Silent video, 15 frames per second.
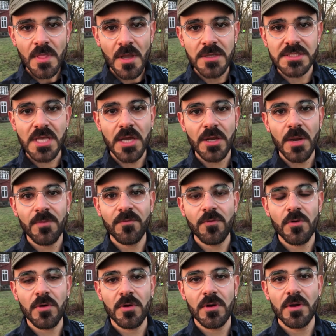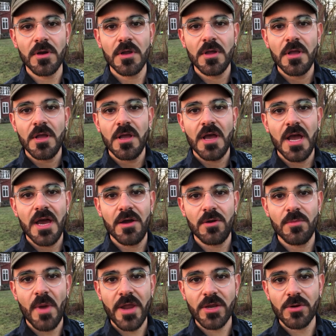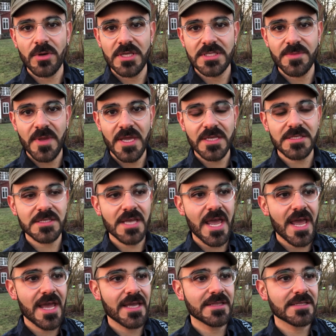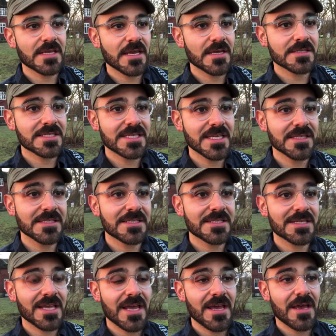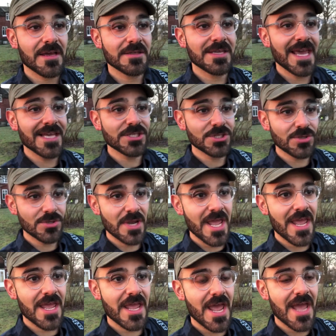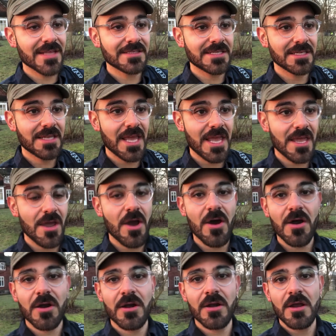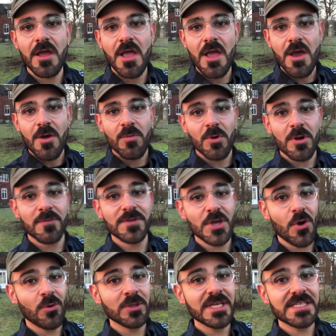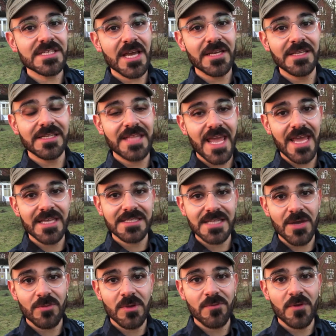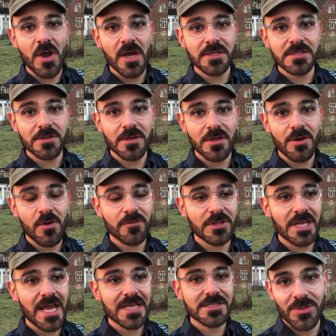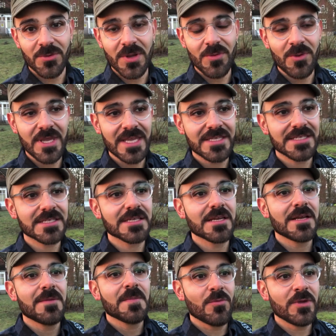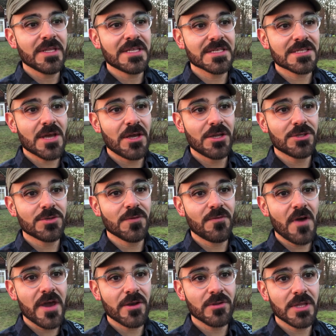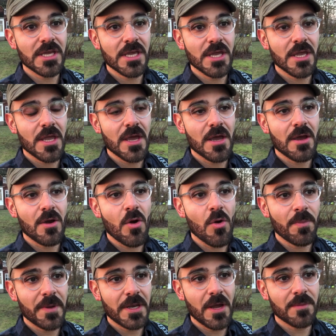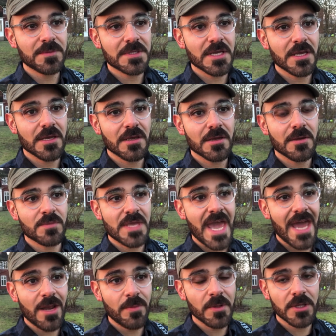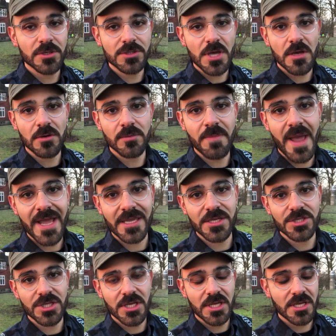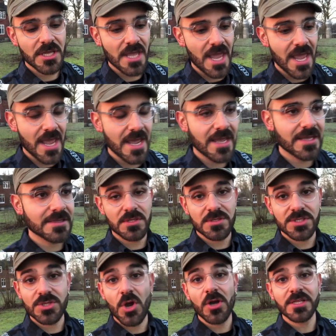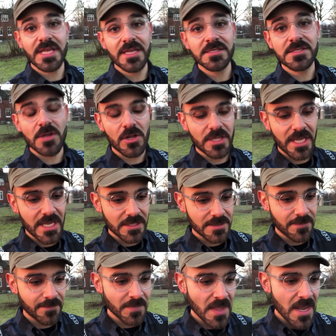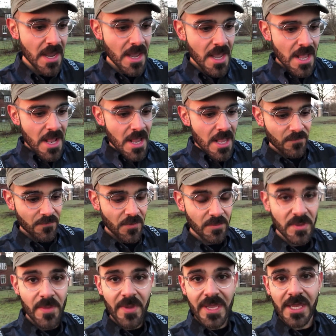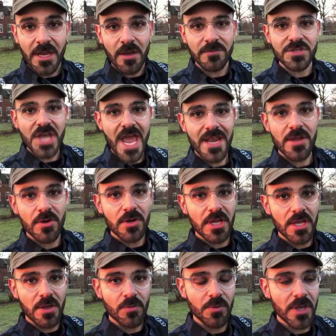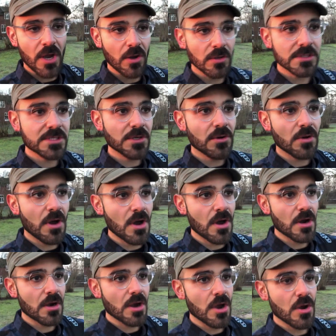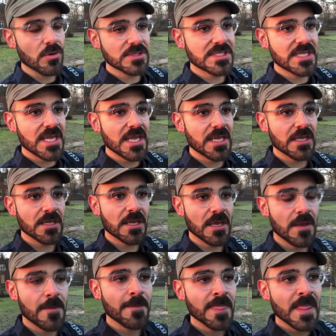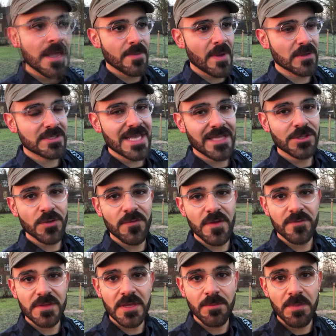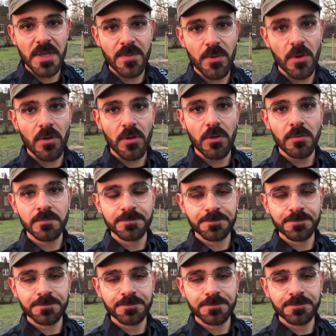sign up for our microgreens mix. And since yesterday and today are one of the only sunny days that we've got over the last 3 weeks, we decided to finally open up the Caterpillar tunnel packaging and start installing it. From the beginning of January, we also are hosting about 10 to 15 people